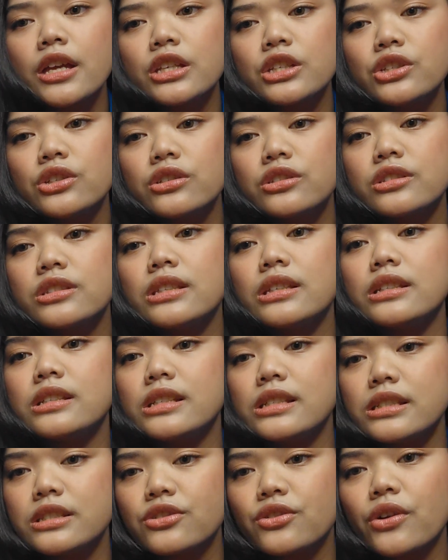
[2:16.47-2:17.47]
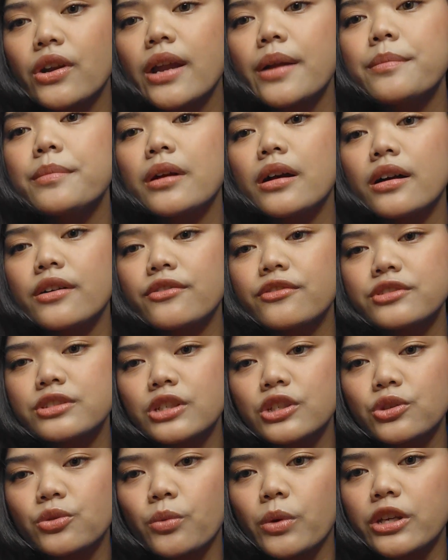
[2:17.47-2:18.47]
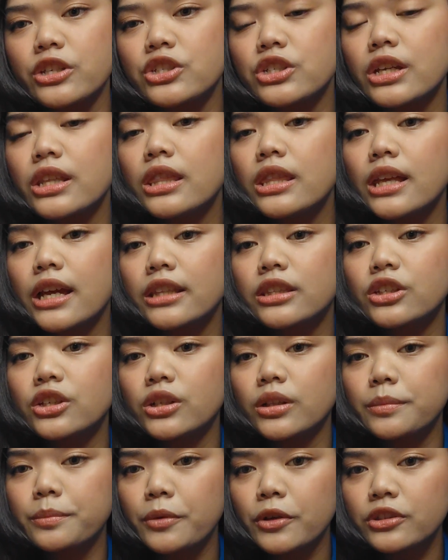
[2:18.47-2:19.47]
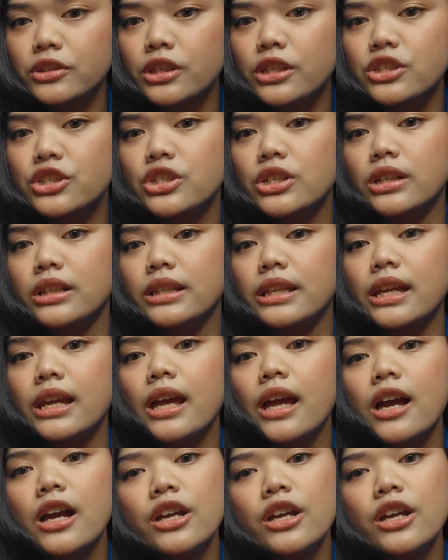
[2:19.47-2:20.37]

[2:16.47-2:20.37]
Use to describe a situation that could potentially